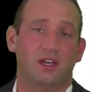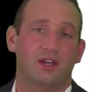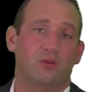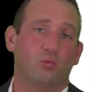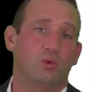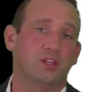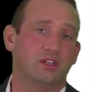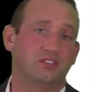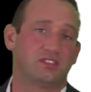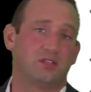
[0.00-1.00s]
when the
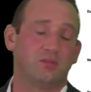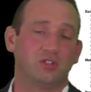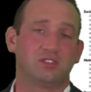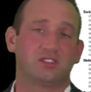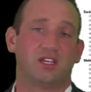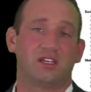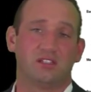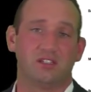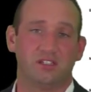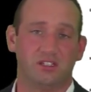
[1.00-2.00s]
stimulus
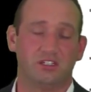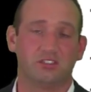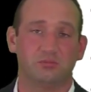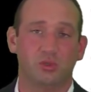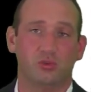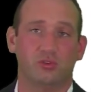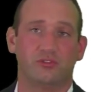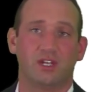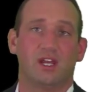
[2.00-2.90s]
is moved